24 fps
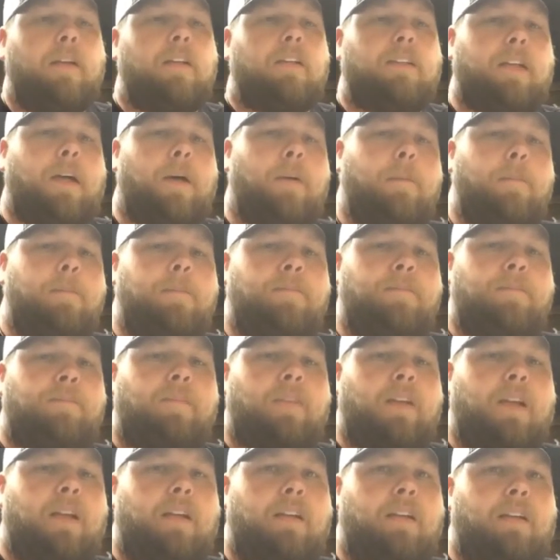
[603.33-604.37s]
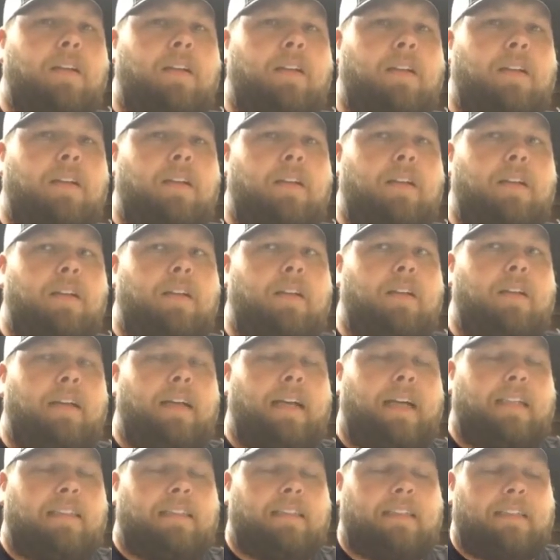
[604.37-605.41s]
So
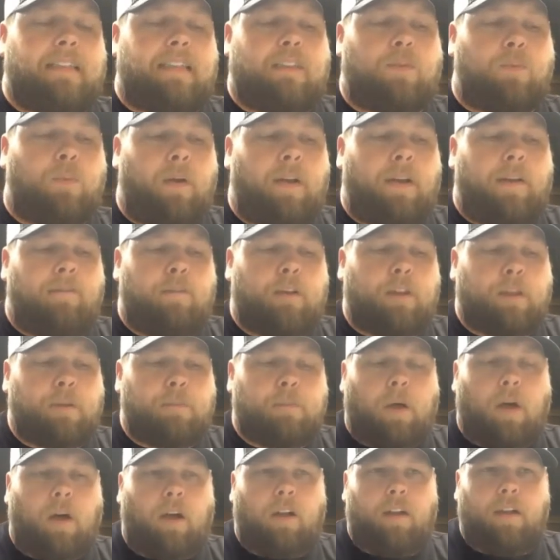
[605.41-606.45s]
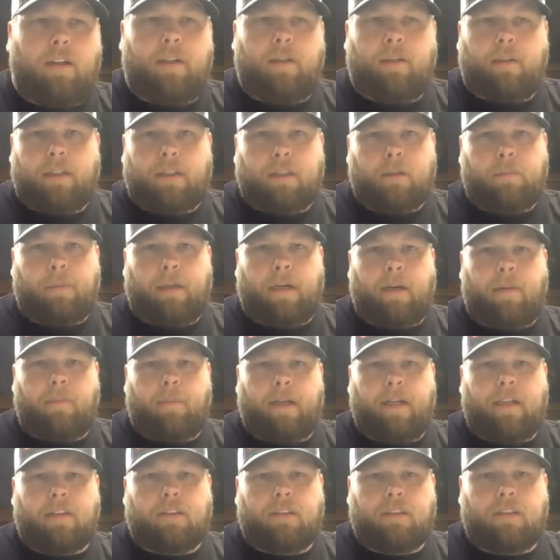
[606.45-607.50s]
it's one of them small little
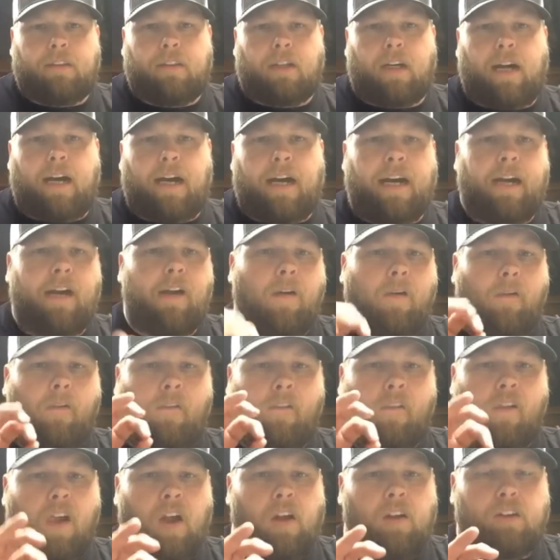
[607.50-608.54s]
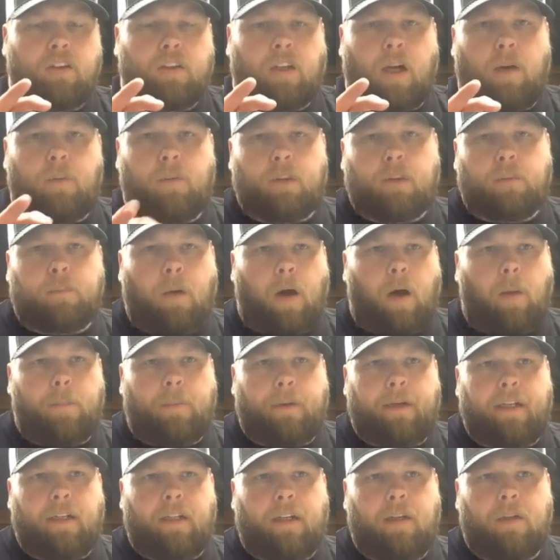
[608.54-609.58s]
experiments to try. Start with small
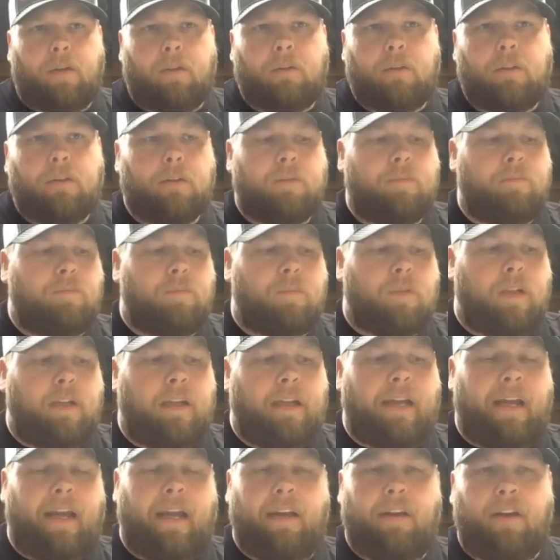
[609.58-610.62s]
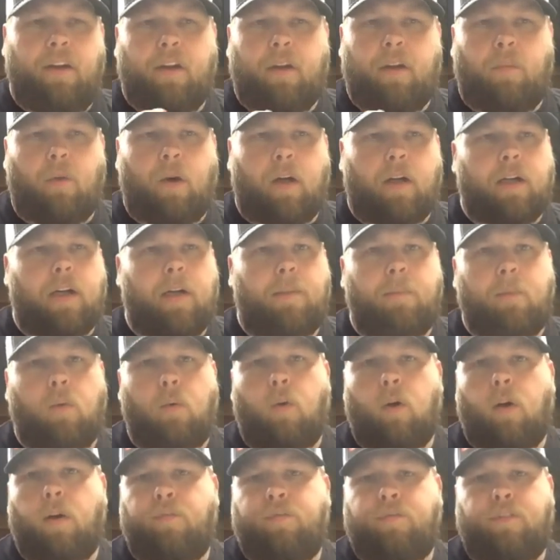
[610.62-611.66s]
preloads, and you can work up,
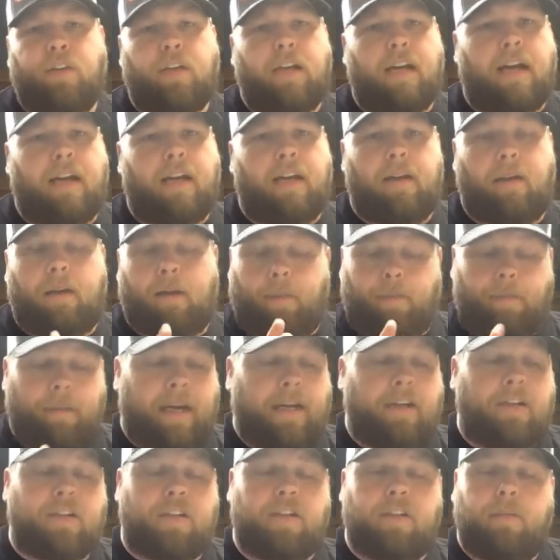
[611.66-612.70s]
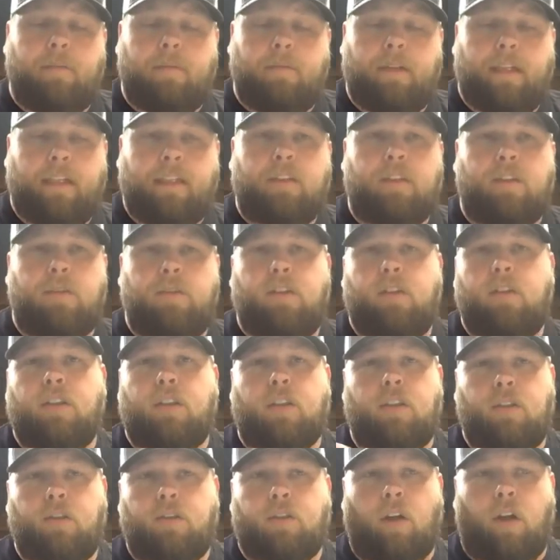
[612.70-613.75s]
or if you got a major issue, you
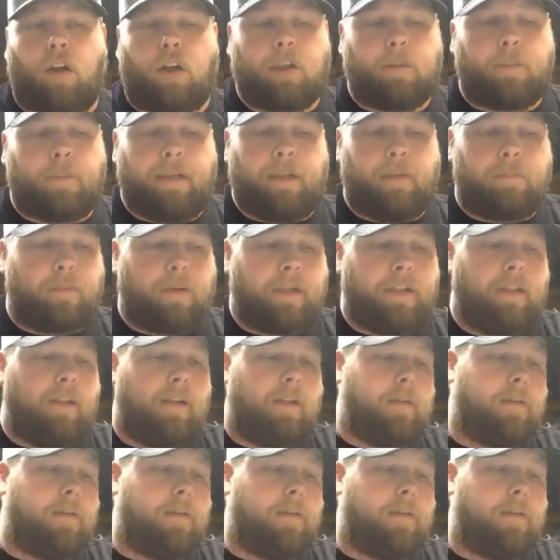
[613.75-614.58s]
can use large preloads.